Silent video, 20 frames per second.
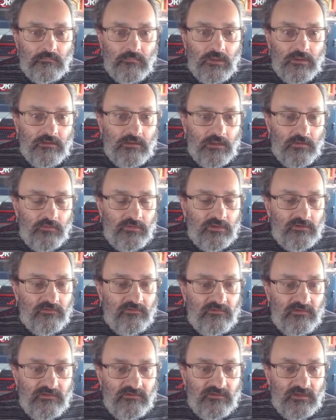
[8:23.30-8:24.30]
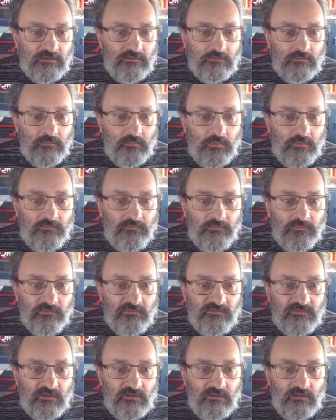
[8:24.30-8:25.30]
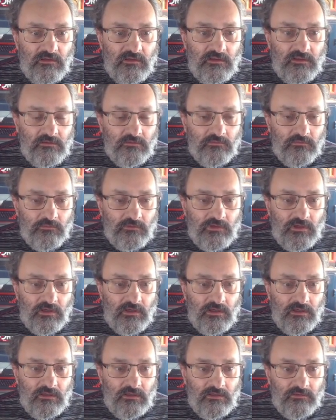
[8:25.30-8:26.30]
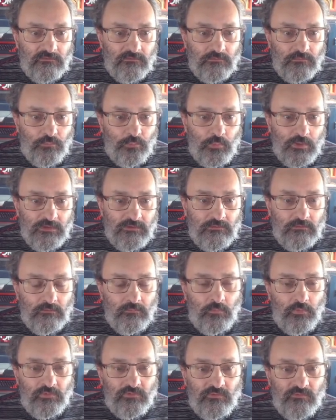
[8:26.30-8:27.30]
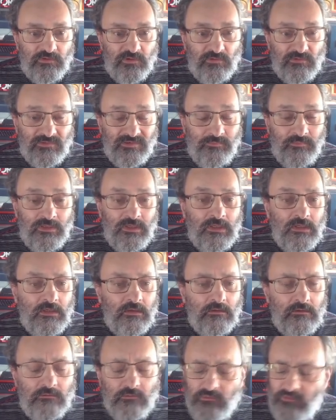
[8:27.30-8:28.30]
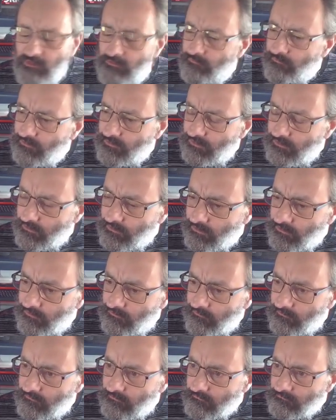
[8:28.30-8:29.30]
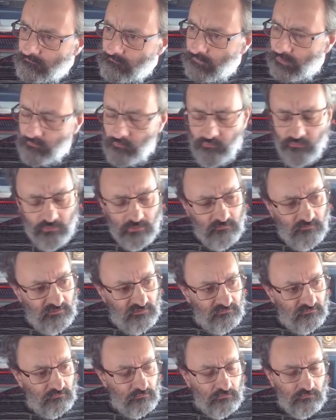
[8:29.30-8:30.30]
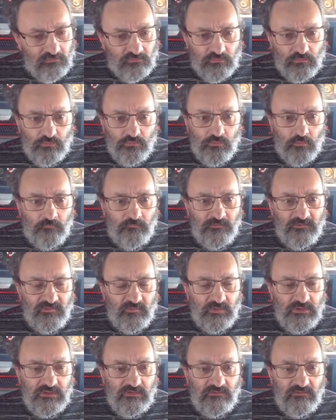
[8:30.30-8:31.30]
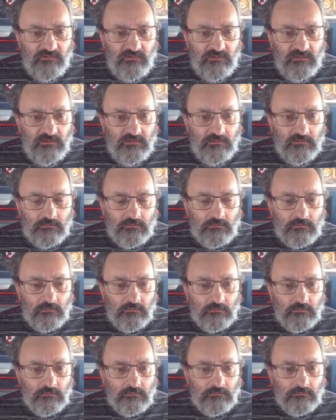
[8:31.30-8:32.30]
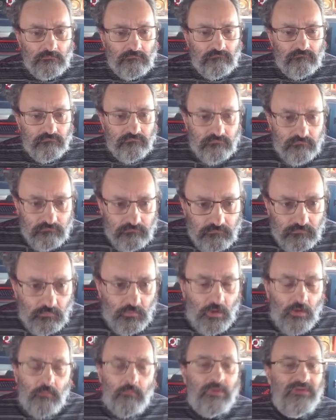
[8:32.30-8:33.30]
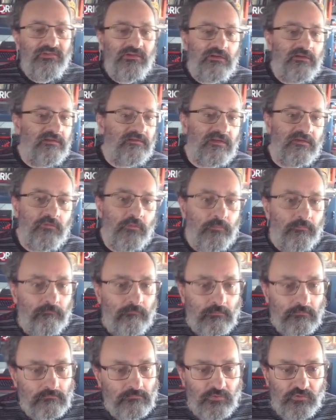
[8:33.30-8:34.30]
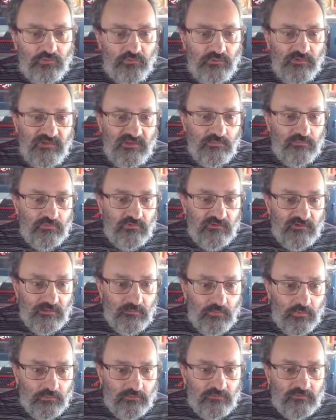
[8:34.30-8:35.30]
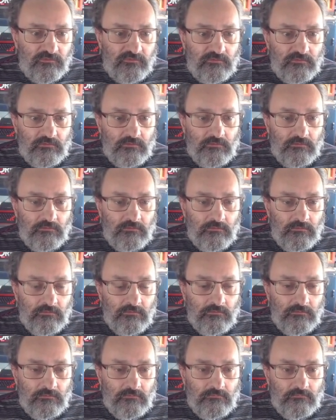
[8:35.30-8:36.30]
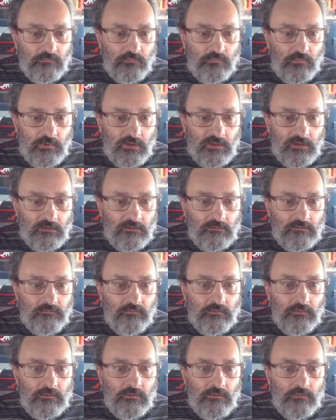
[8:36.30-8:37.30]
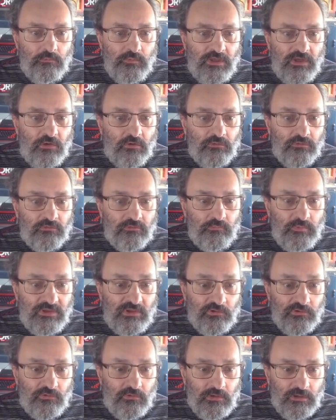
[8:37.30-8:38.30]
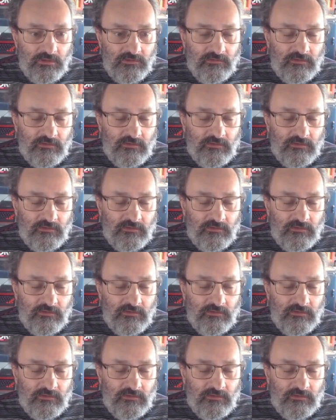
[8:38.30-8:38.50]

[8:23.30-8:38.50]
Now we can see that both Stanley and the guy has a red box over them. So ZV, it's, I'm not sure if it's a zone of visibility or basically that's the 3D bounding box where we can't collide.